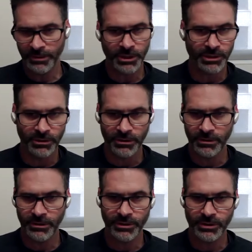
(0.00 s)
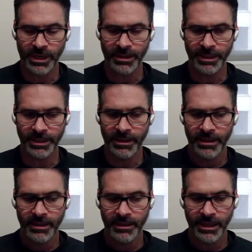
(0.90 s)
programs that you're you're describing,
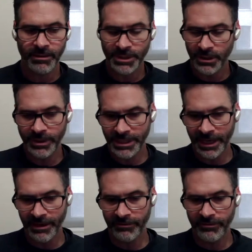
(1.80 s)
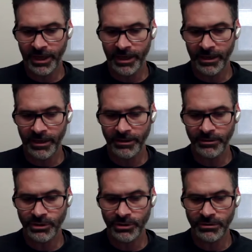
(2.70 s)
they almost always have uh,
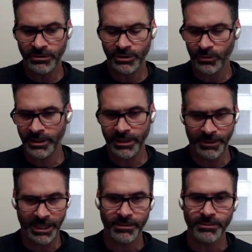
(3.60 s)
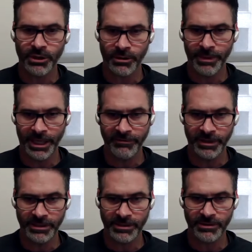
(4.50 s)
sh- short and medium term
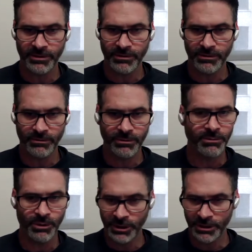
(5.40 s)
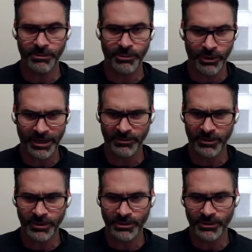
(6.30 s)
benefits to communities and people interacting
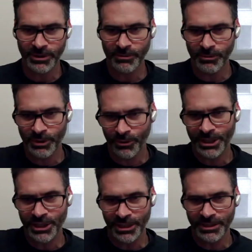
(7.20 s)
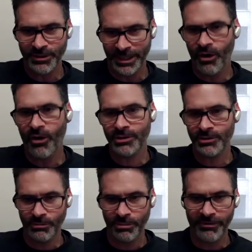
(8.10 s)
with the resource. The, the question is, do they
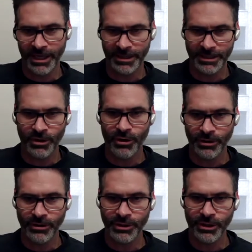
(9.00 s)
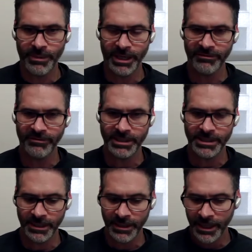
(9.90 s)
also provide these longer term
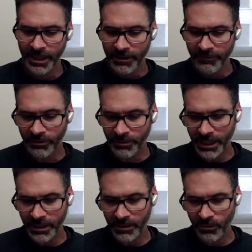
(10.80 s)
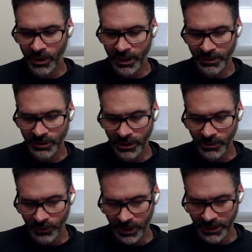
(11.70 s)
benefits? And for me, one of the
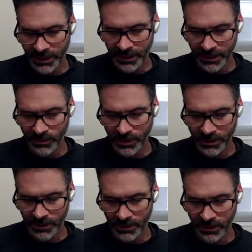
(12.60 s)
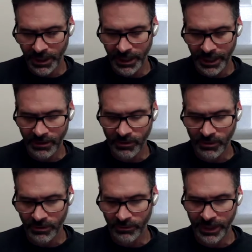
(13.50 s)
turning points in this was looking at
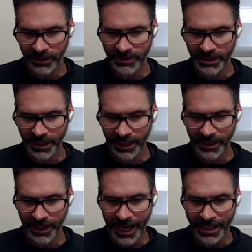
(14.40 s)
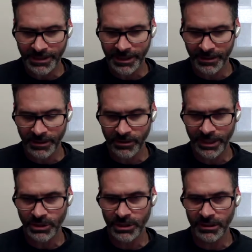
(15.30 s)
coral reefs and asking the
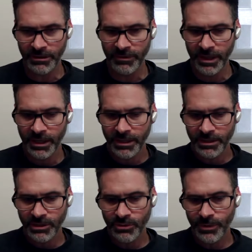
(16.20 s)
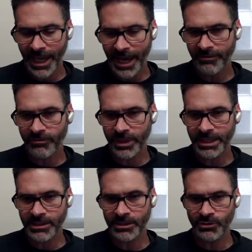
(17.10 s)
question of, do we have
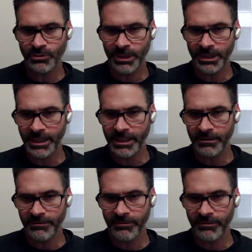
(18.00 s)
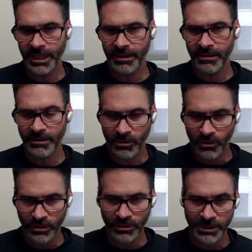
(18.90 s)
reason to believe that the
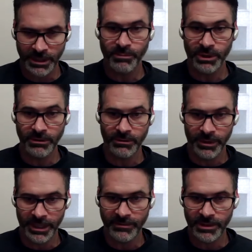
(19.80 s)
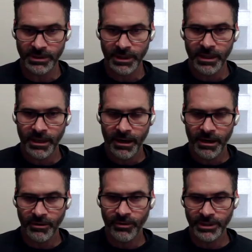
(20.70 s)
corals that build the reefs
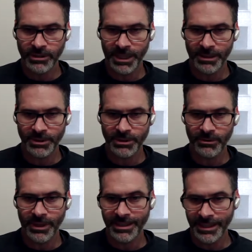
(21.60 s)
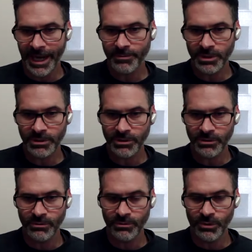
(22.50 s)
are going to be able to adapt
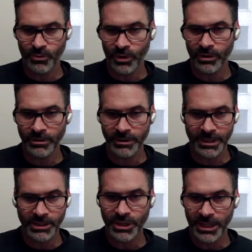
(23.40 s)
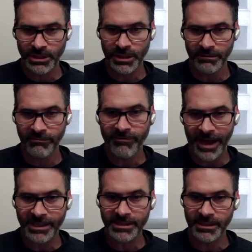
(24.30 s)
to the world that's changing
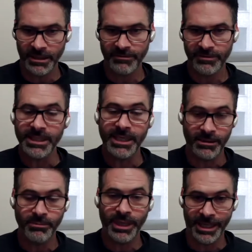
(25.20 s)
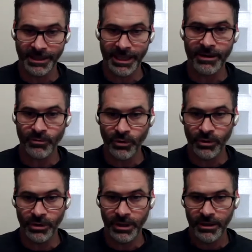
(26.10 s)
fast enough to keep playing that
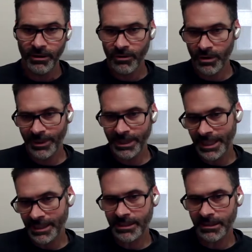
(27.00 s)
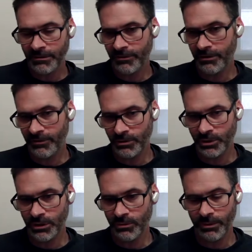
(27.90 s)
role? Or are we destined for a
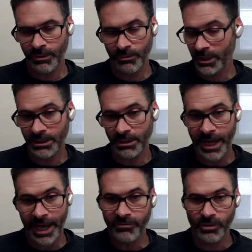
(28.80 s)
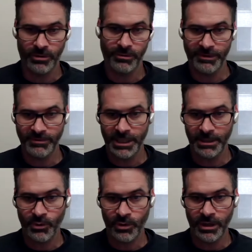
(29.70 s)
future where we really don't have coral reefs
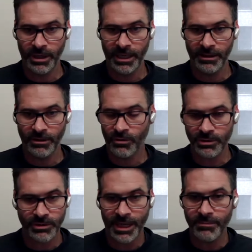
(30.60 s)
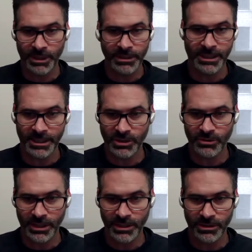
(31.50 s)
anymore and the corals are not building these
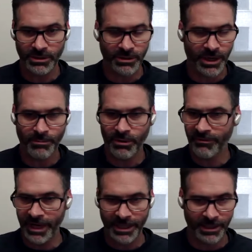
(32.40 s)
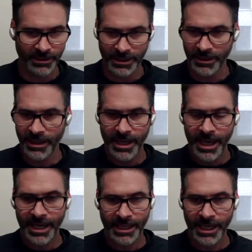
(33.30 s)
structures? They're not providing the
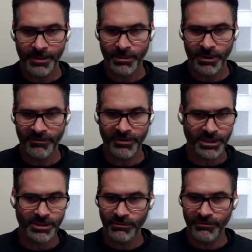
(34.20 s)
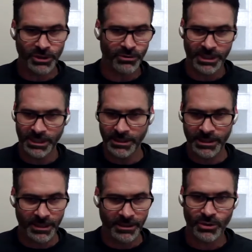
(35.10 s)
economic benefits through
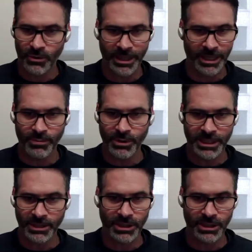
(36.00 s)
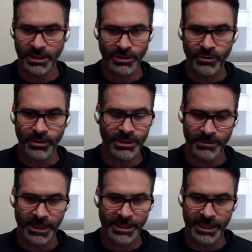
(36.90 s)
fisheries and shoreline protection and
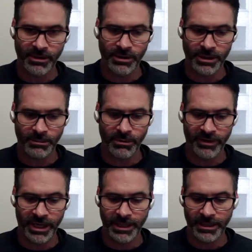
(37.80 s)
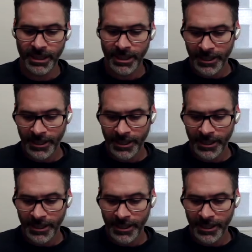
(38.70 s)
tourism that they currently provide.